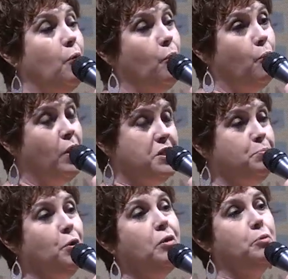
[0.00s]
What's
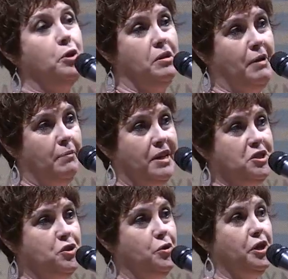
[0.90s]
more important about my
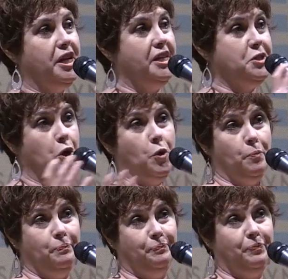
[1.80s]
story is
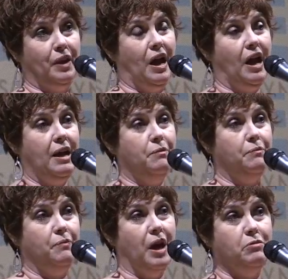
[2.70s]
home.
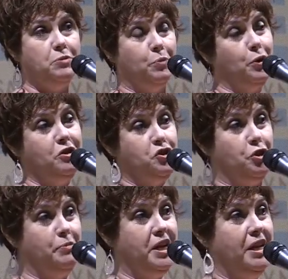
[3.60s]
I was born in
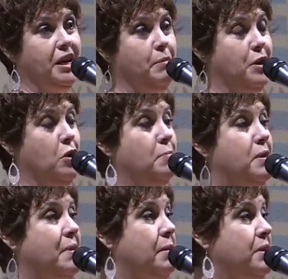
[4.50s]
Germany. I'm an
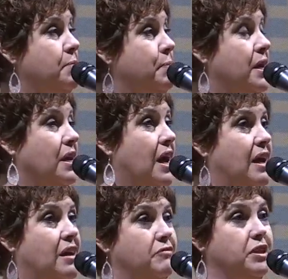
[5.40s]
Army baby, but I
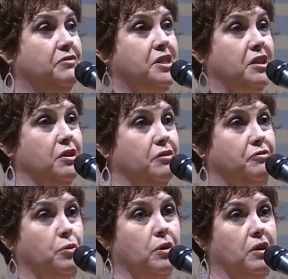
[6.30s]
have lived here
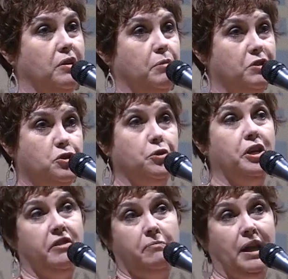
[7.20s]
for the
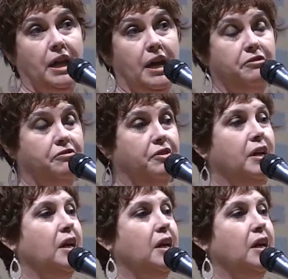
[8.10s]
majority of my life.